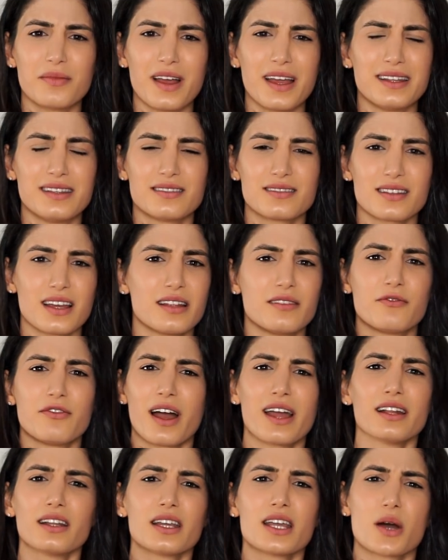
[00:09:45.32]
And
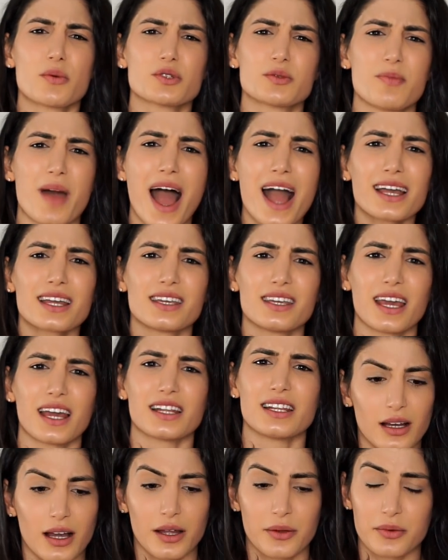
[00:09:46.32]
finally I was back
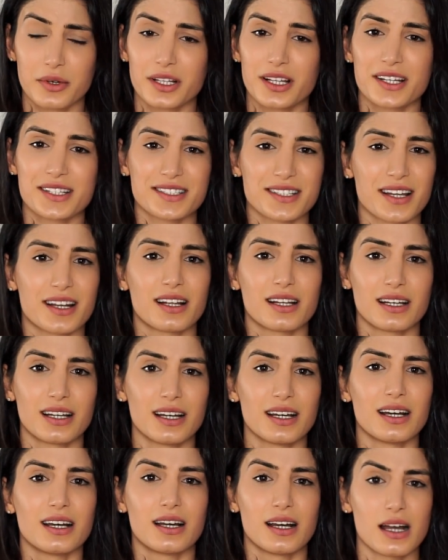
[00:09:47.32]
again. I realized that
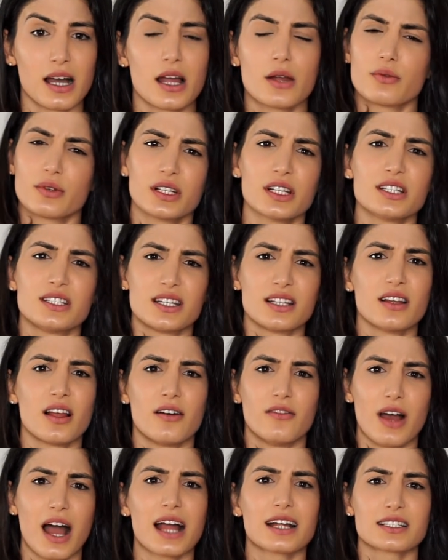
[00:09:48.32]
I really did
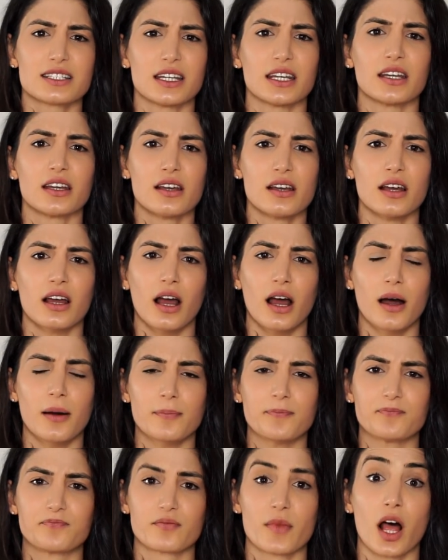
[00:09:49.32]
love acting,
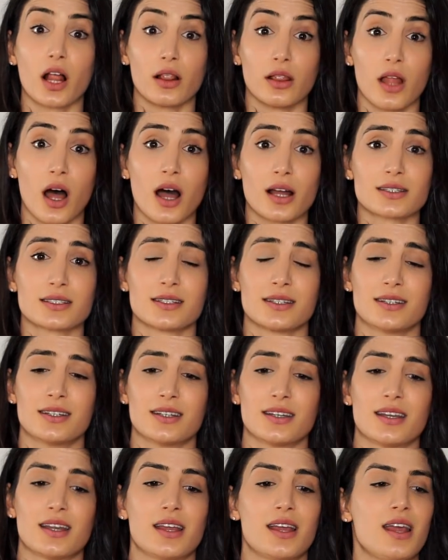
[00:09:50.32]
a lot.
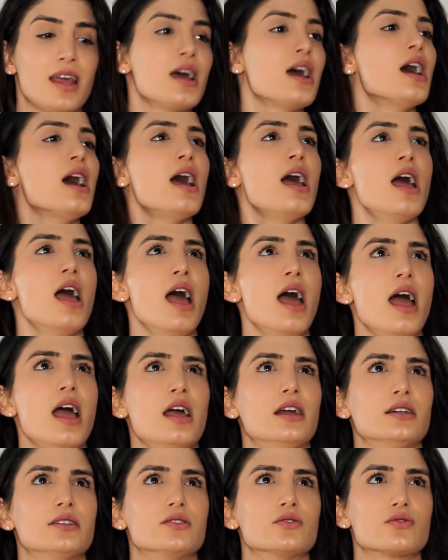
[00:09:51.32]

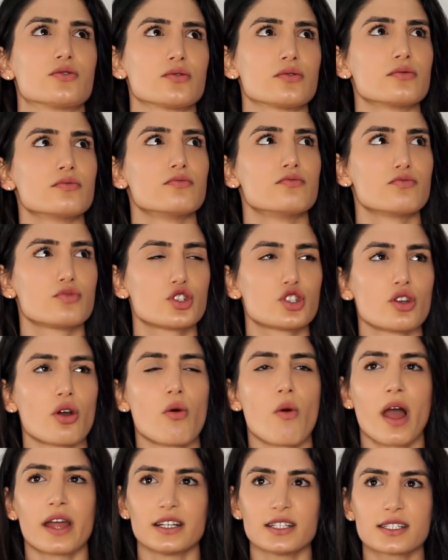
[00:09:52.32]
And
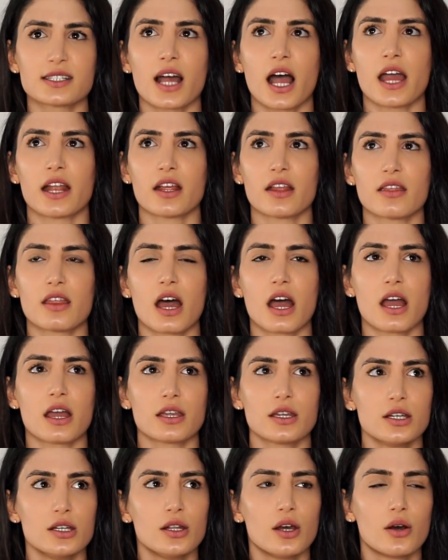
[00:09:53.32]
so I decided
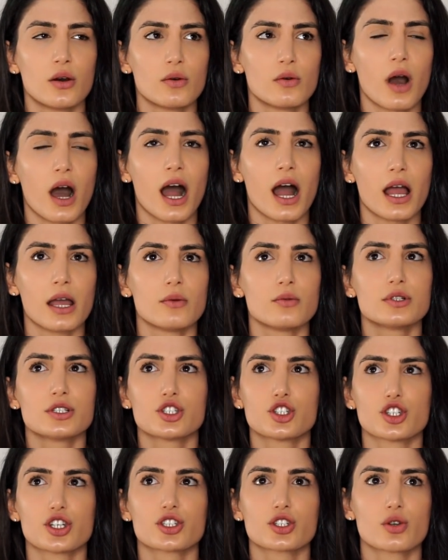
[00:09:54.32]
that, you know, I
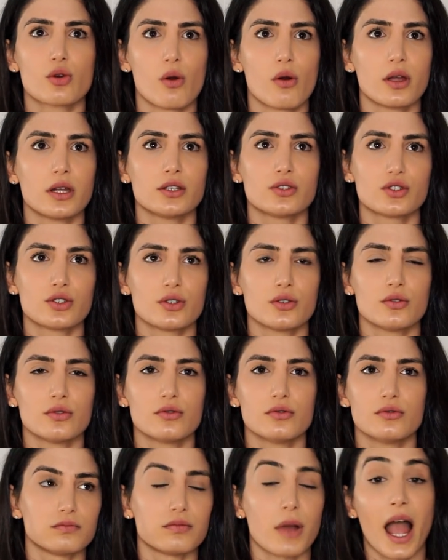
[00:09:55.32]
was just going
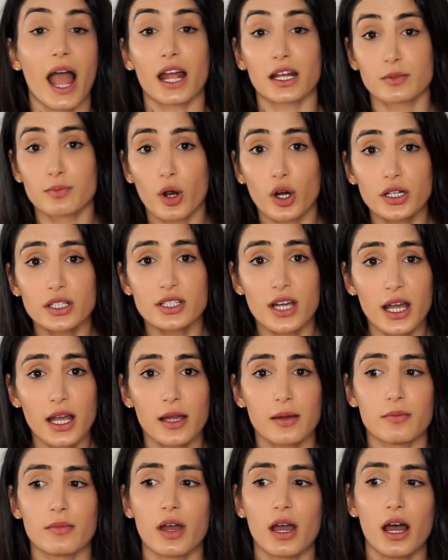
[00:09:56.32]
to act
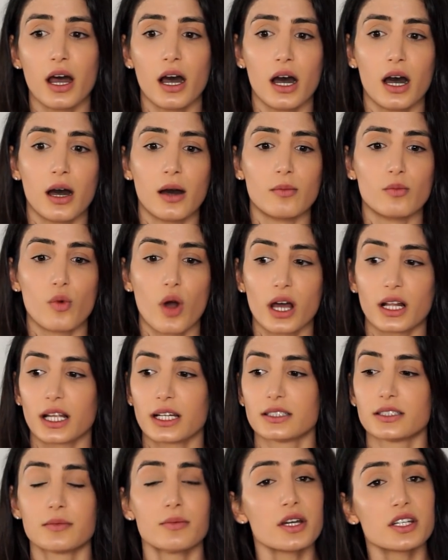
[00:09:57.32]
part-time while
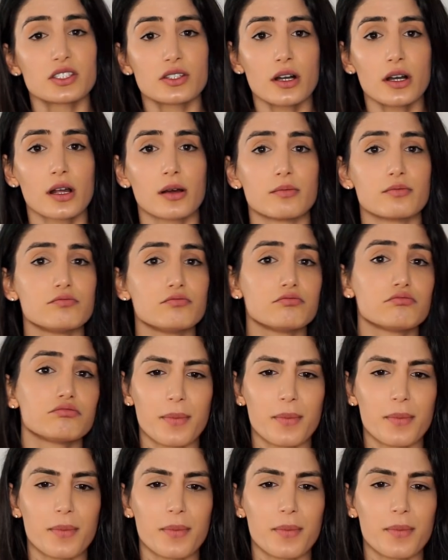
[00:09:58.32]
I did my startup.